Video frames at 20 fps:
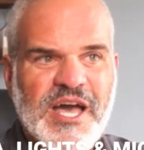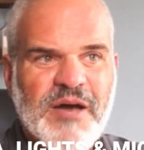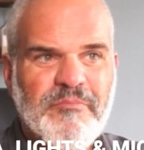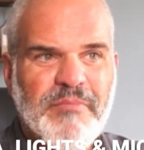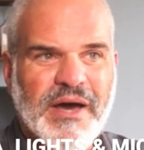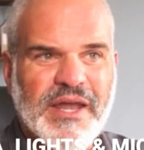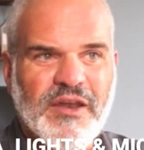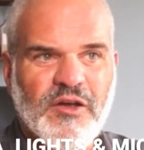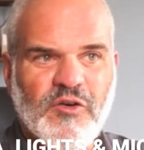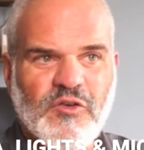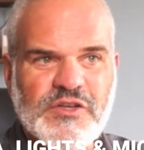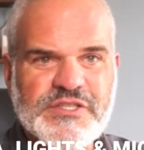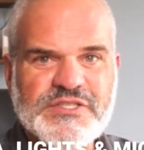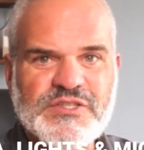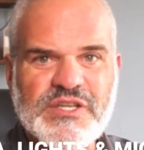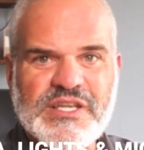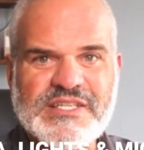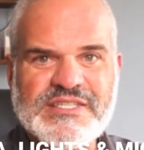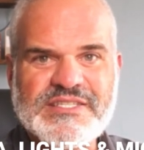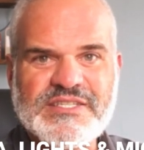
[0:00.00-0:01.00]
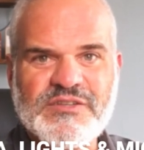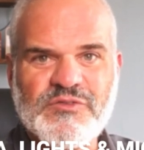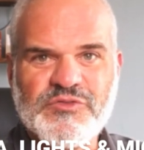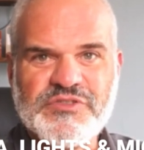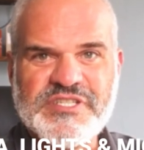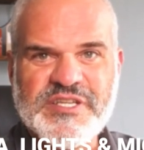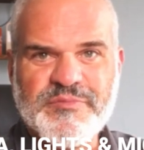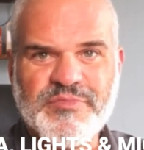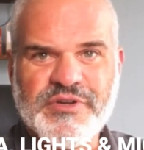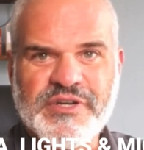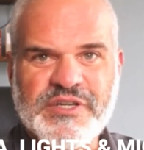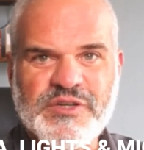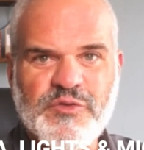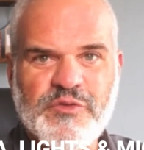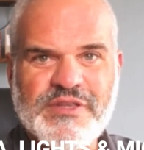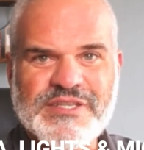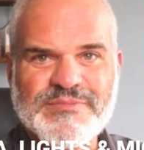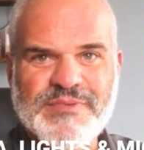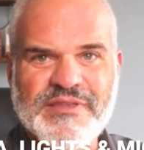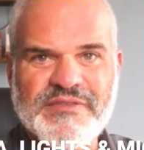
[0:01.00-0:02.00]
but also let's go deeper into
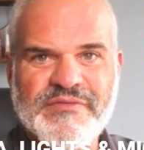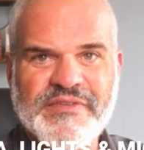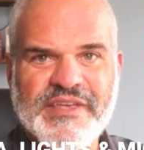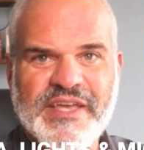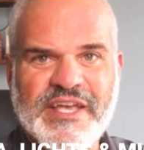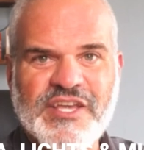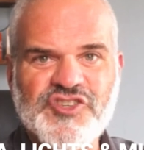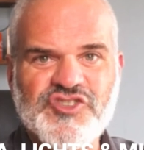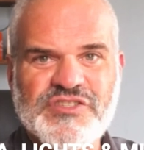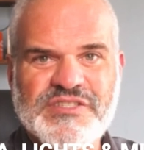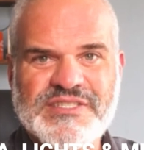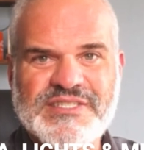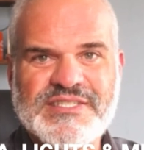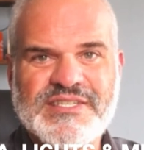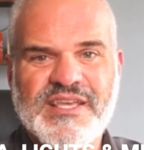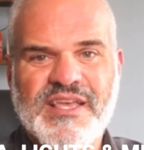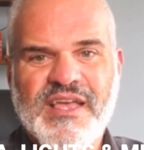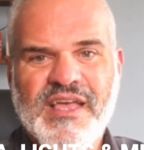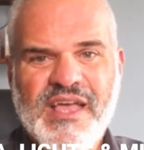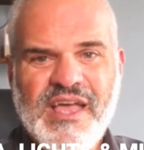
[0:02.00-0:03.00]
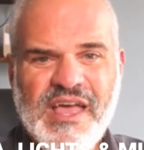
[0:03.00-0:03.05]
the specifications.